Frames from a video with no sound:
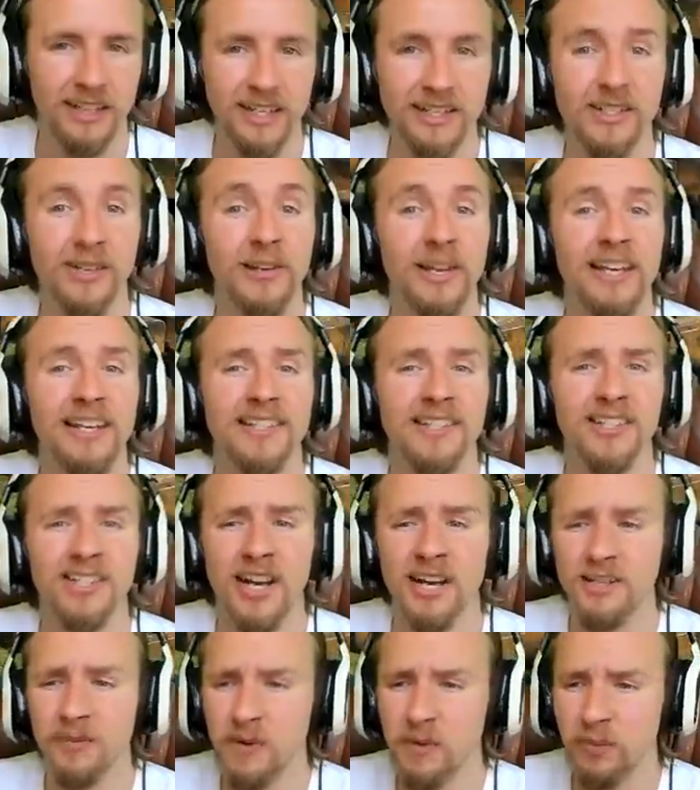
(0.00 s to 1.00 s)
And so, ladies and
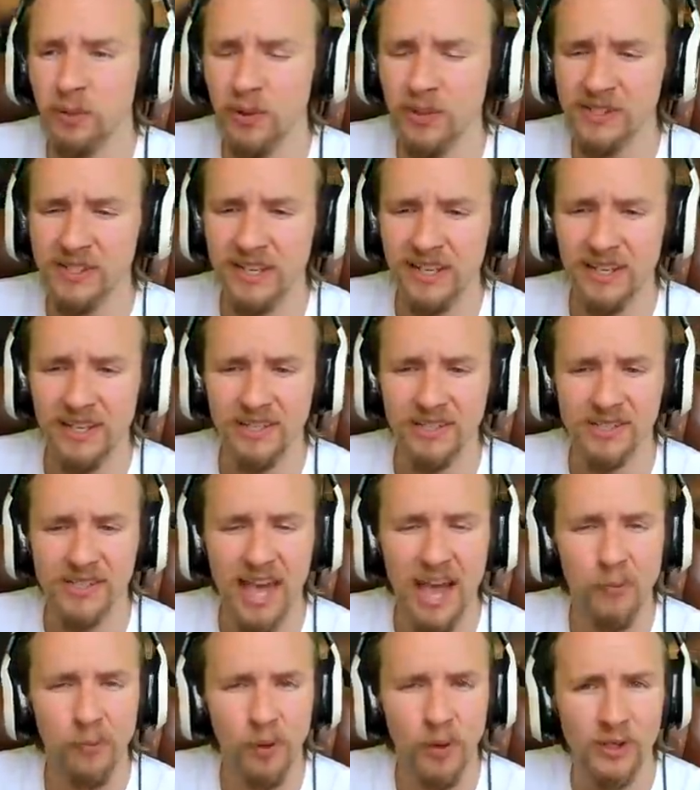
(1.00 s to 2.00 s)
gentlemen, boys and girls,
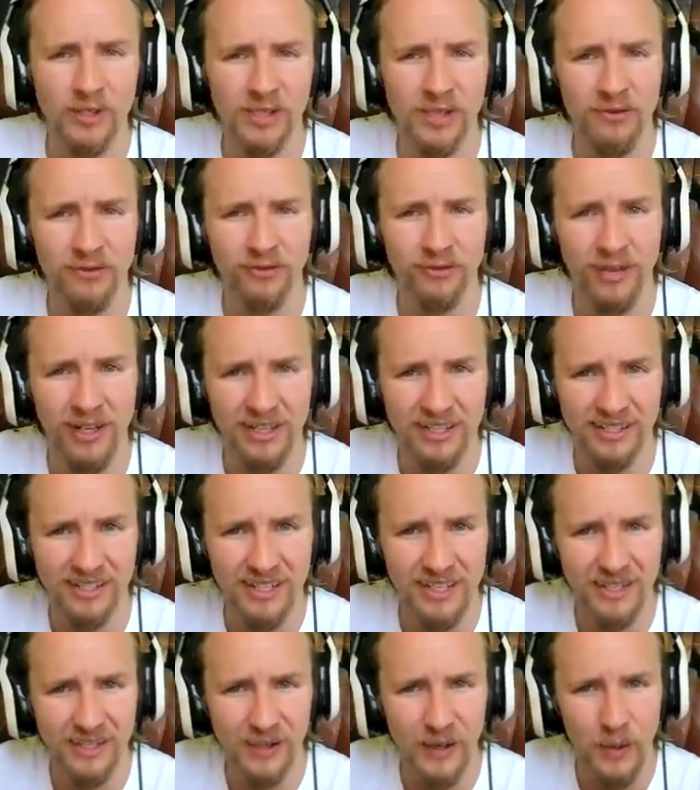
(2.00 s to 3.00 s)
that was the
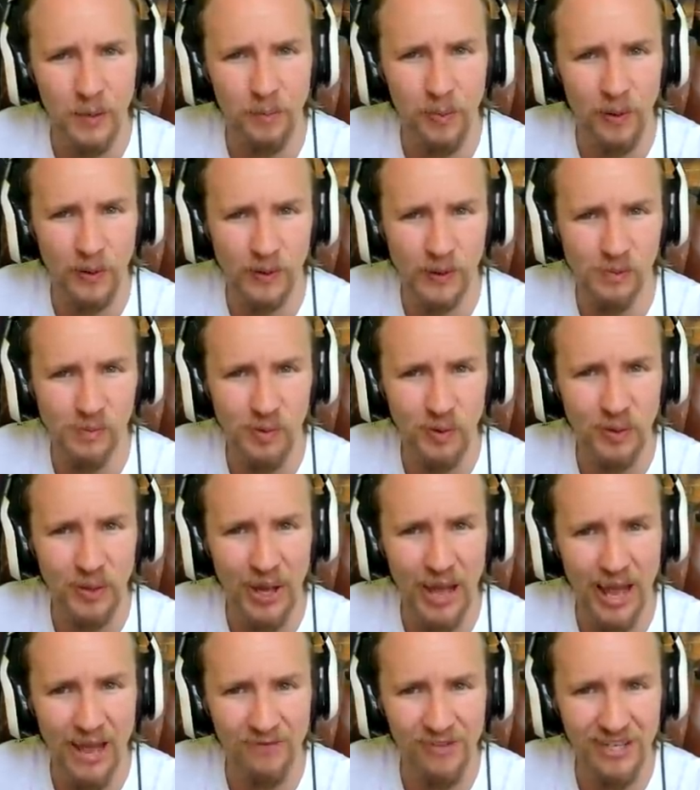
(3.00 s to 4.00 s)
fastest possible
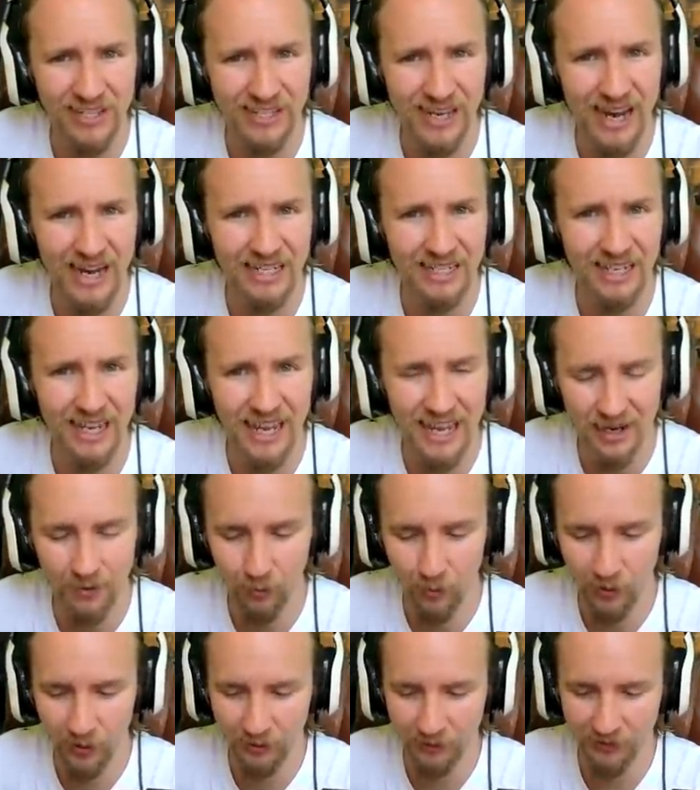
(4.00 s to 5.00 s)
heavy tank in
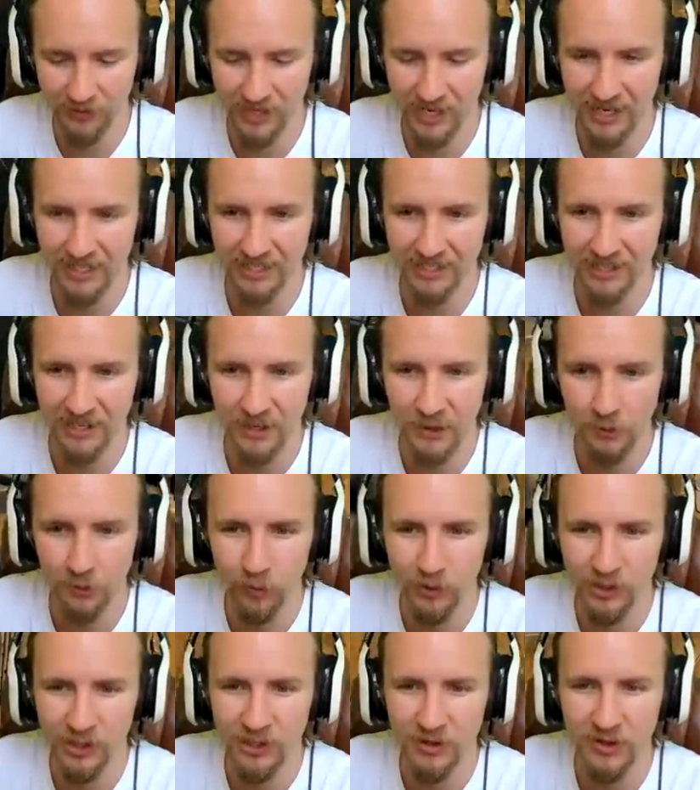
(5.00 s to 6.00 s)
World of Tanks.
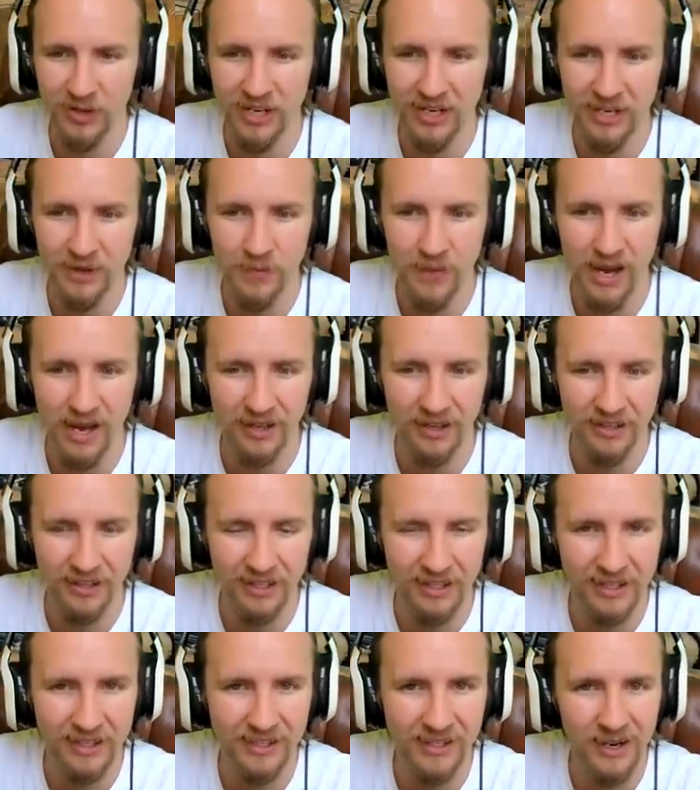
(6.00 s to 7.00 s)
What did you think about
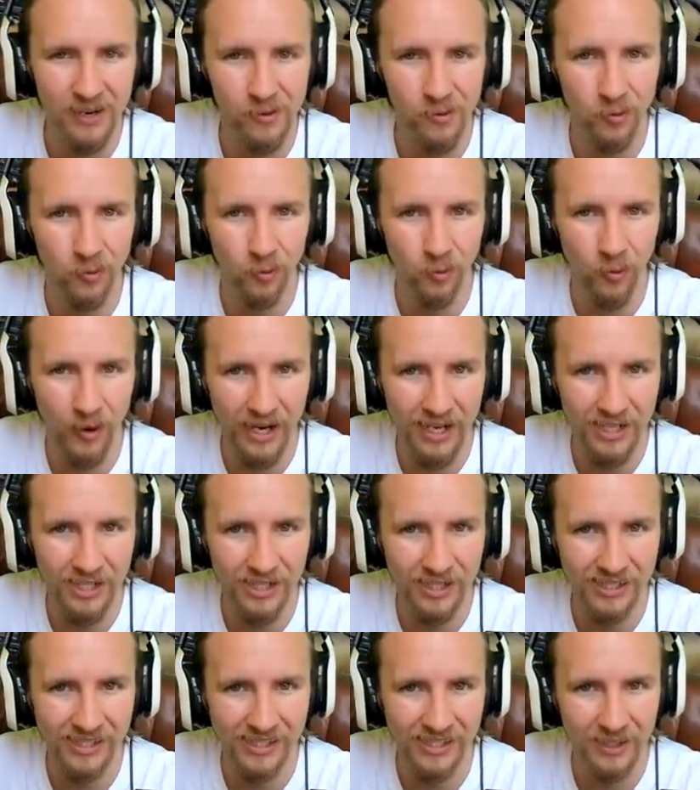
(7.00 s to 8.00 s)
its
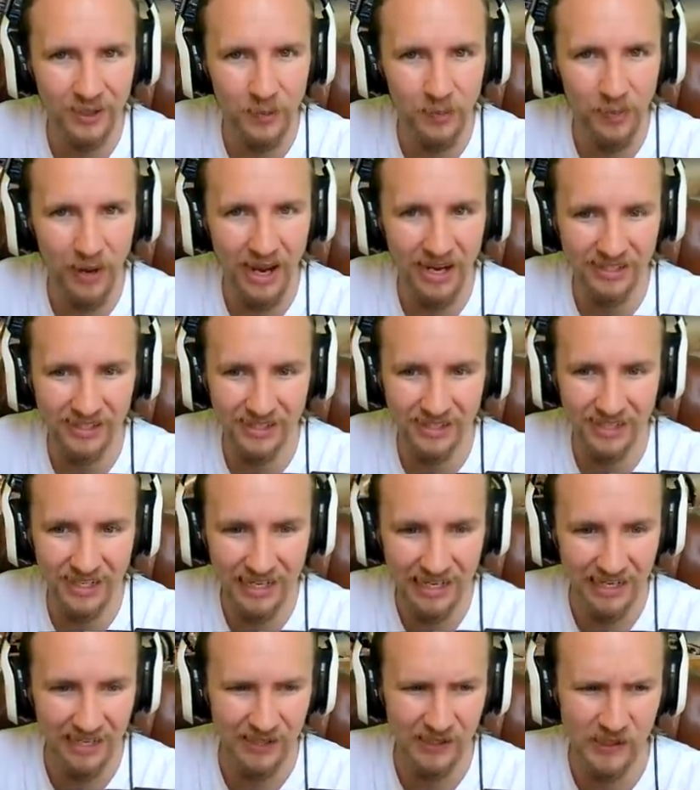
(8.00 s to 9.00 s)
outrageous capacity,
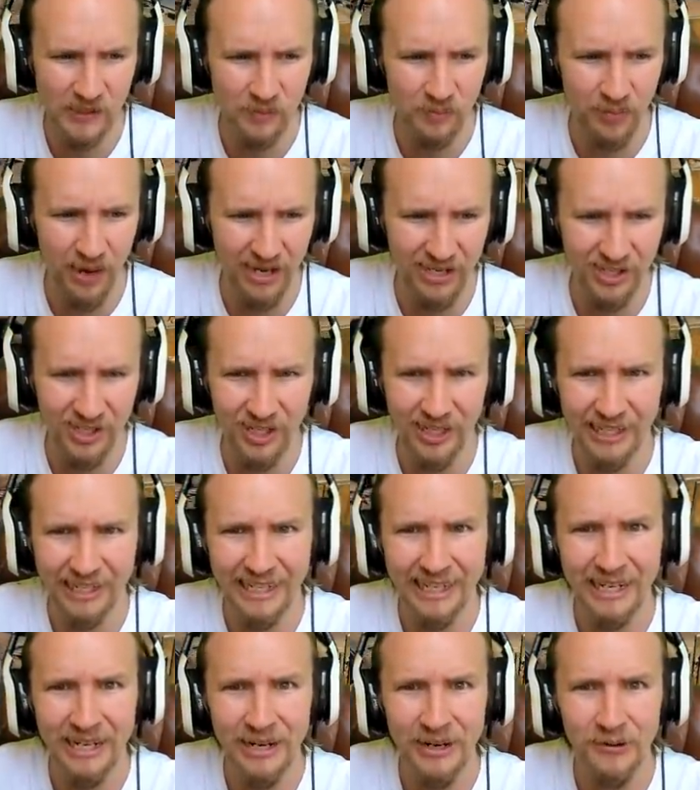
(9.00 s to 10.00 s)

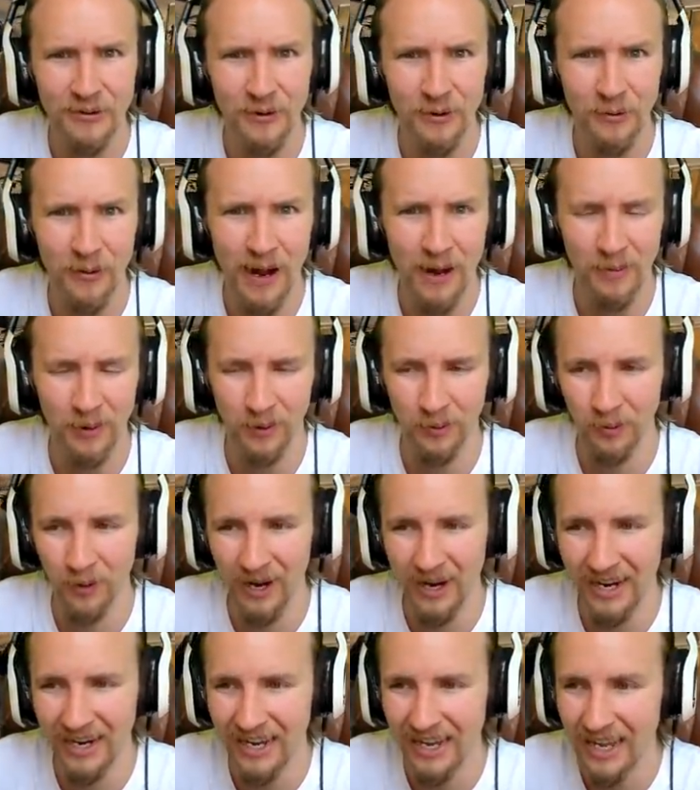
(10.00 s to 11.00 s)
especially for ramming,
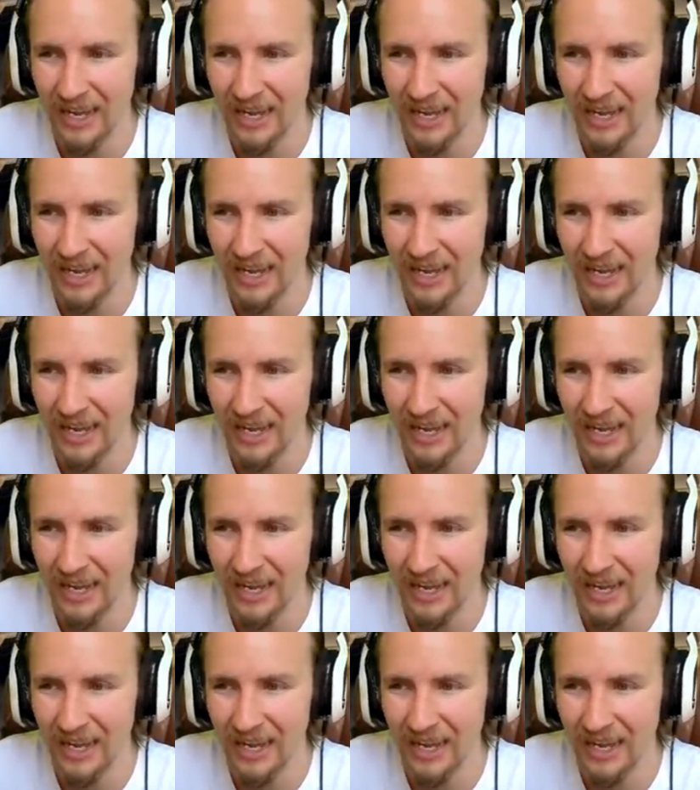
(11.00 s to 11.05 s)
right?